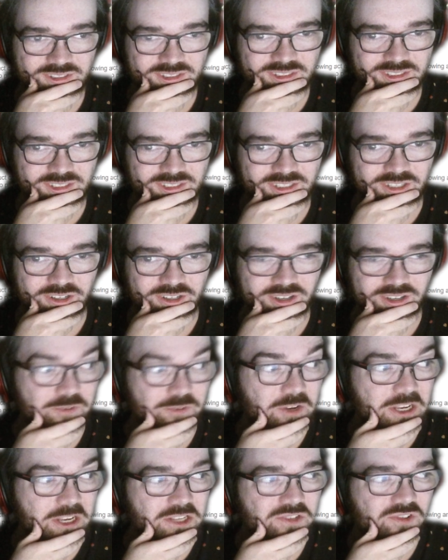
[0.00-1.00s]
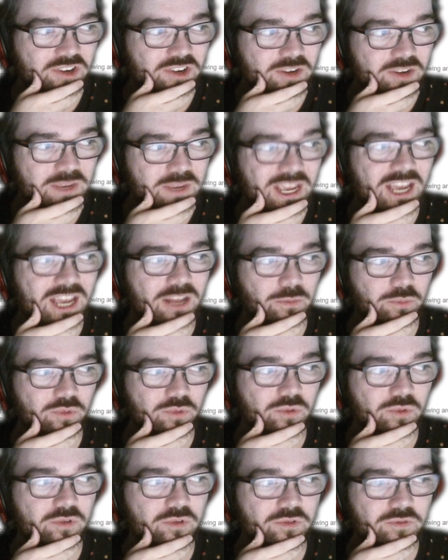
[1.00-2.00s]
You know, if Eastream can
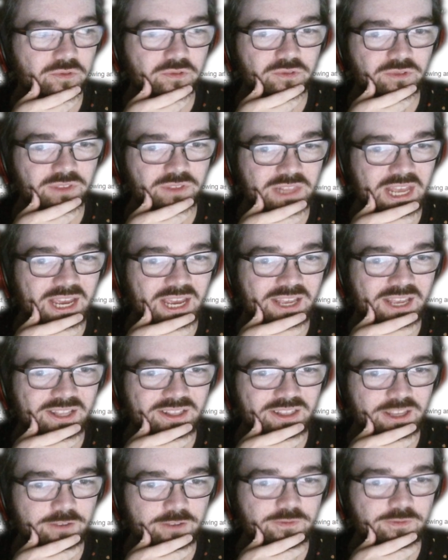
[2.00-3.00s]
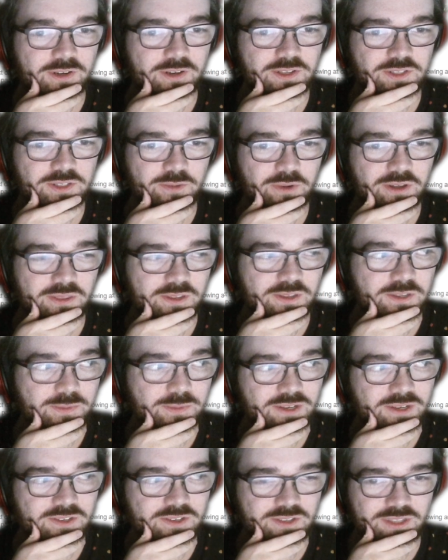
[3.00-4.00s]
prove that their figures are worth this
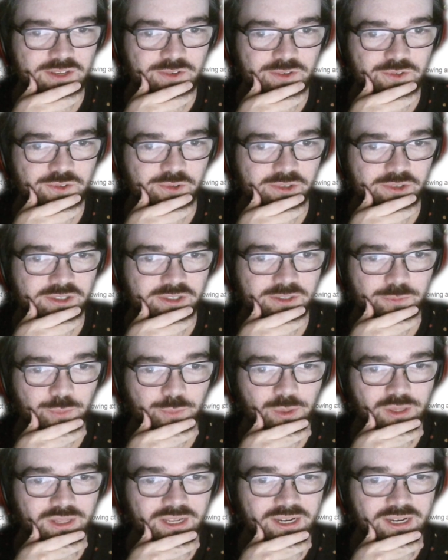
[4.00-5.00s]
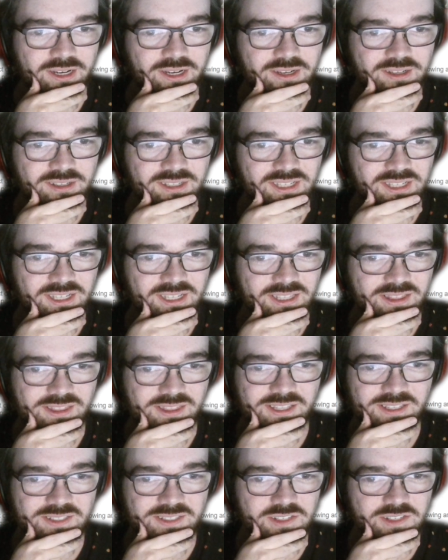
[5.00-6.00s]
much, then sure, but like,
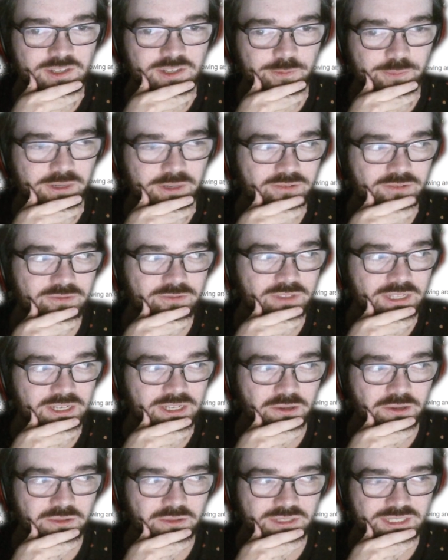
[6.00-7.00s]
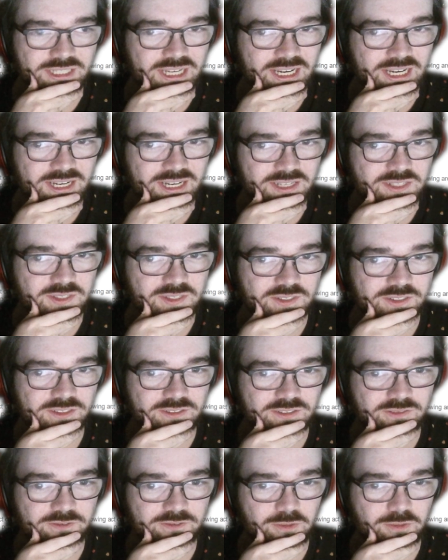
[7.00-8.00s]
this is above the Alter tax
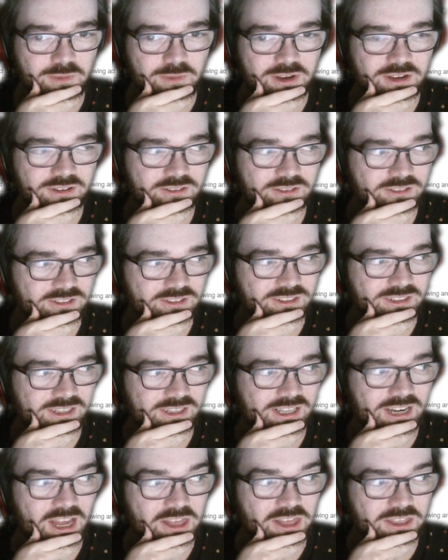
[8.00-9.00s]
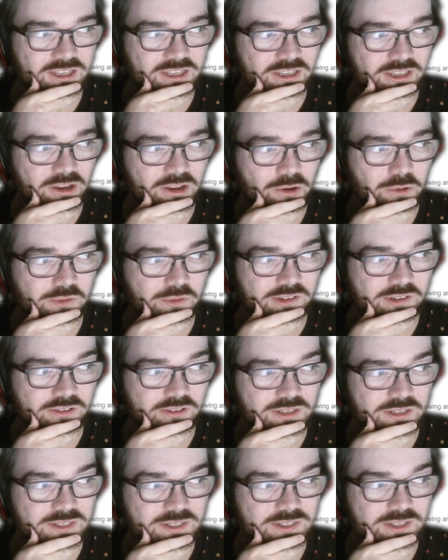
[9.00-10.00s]
for me. And I think Alter
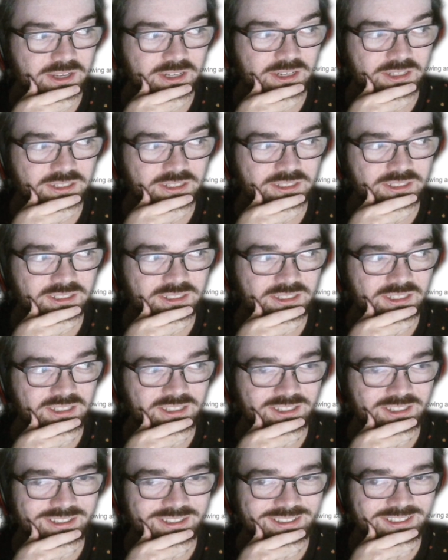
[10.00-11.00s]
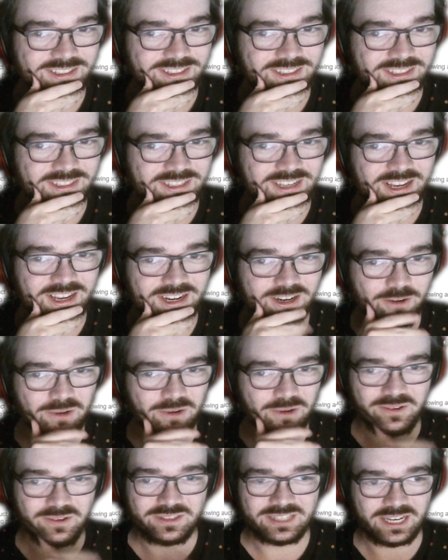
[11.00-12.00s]
is like getting away
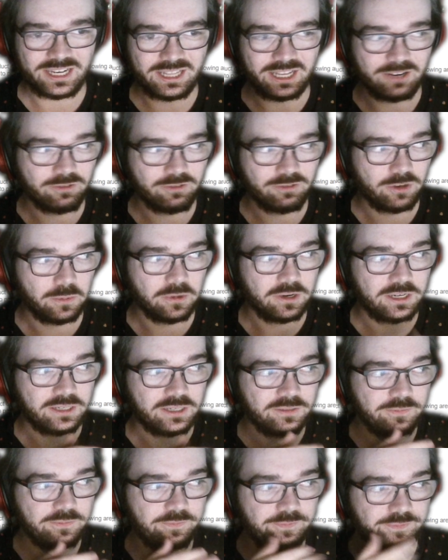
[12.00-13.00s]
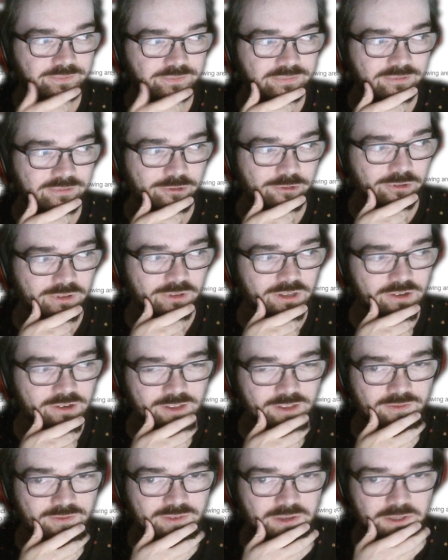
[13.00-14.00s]
with daylight robbery for a lot of their
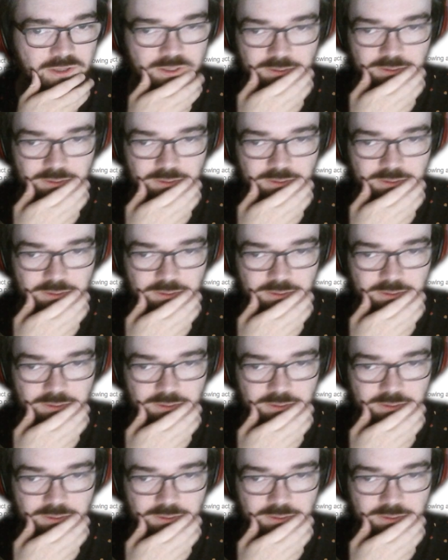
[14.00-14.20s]
figures.